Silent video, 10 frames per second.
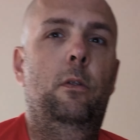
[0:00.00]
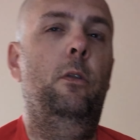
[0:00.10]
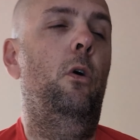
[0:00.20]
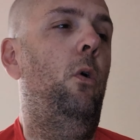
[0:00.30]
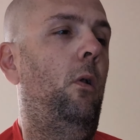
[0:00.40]

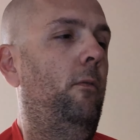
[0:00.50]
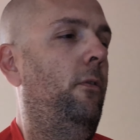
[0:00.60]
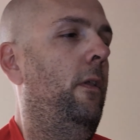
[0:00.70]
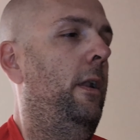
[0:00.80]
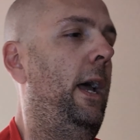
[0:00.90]
hole
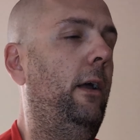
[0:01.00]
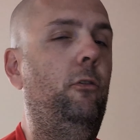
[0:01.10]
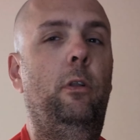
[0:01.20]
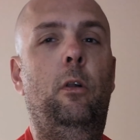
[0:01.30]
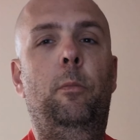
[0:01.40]
for the neck's
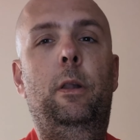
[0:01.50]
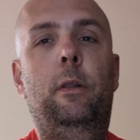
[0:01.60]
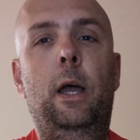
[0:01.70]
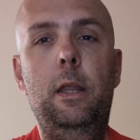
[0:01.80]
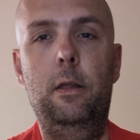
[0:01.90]
a little bit
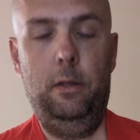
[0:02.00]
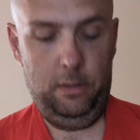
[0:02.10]
tight,